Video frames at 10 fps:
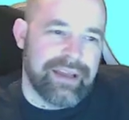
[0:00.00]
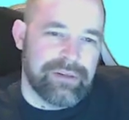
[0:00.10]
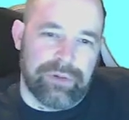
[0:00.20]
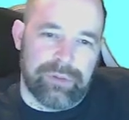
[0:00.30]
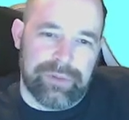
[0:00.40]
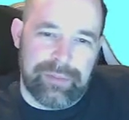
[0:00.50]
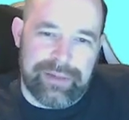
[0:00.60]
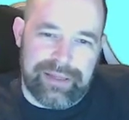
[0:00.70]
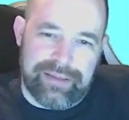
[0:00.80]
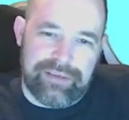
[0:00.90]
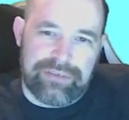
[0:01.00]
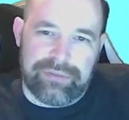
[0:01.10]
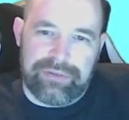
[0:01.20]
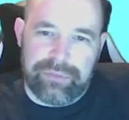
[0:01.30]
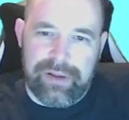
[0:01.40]
of want to eliminate this
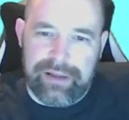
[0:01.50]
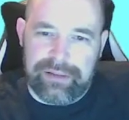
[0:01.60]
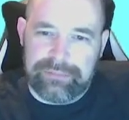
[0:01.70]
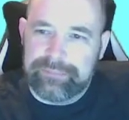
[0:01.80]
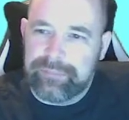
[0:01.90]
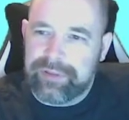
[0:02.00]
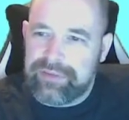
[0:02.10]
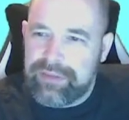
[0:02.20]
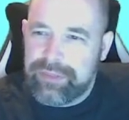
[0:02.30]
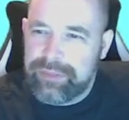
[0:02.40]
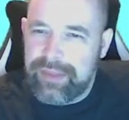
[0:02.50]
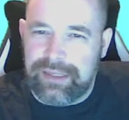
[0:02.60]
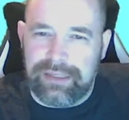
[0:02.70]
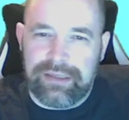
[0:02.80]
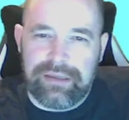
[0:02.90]
one as well, because I
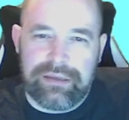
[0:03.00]
think